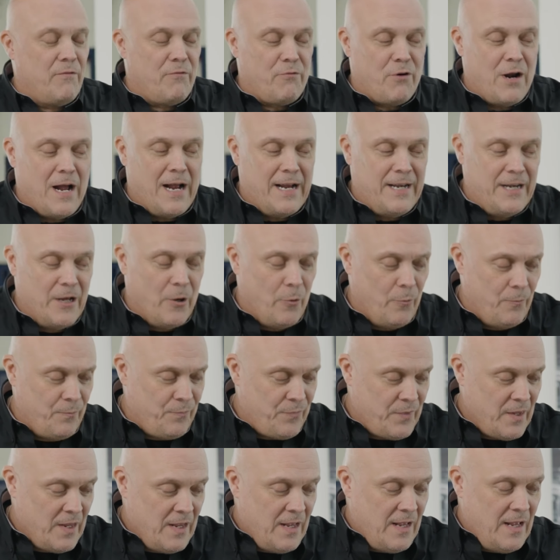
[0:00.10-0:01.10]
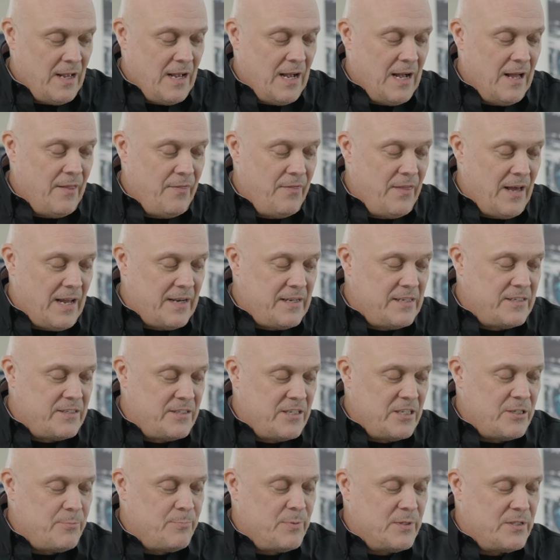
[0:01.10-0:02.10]
Rhino, and that is
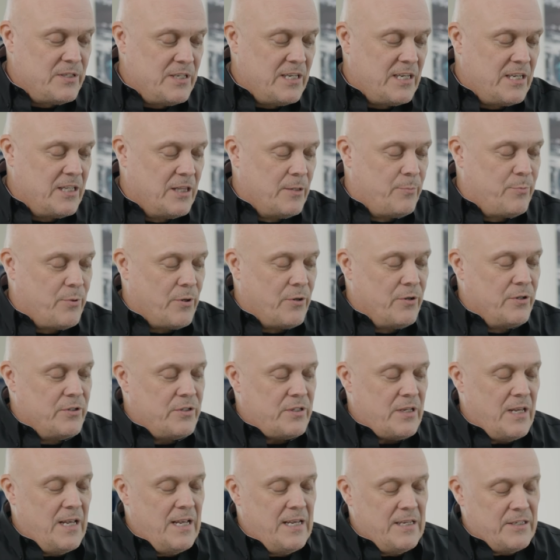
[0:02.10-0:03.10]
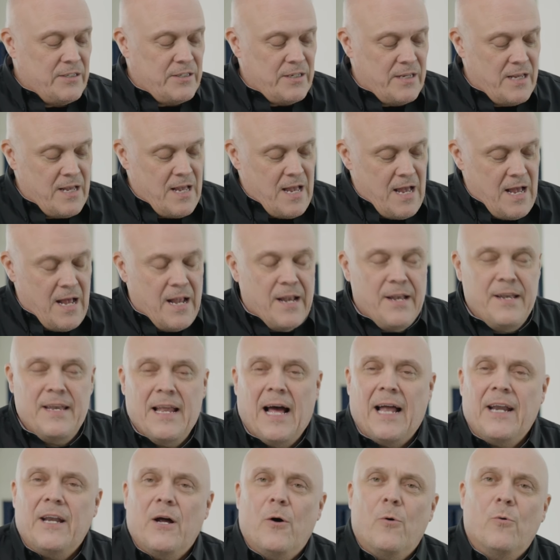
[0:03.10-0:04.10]
this particular product. It's
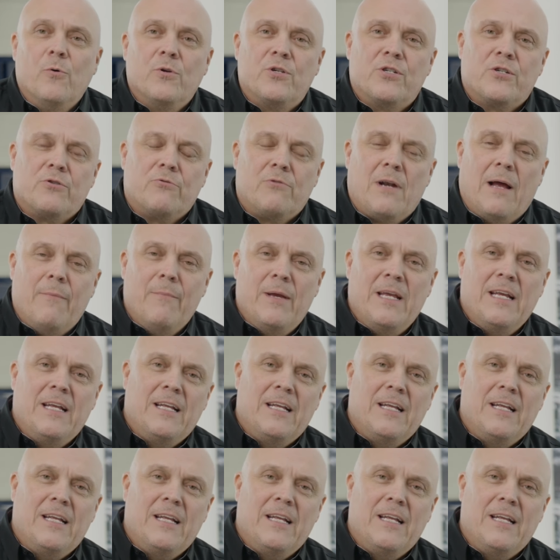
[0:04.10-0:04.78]
nano ceramic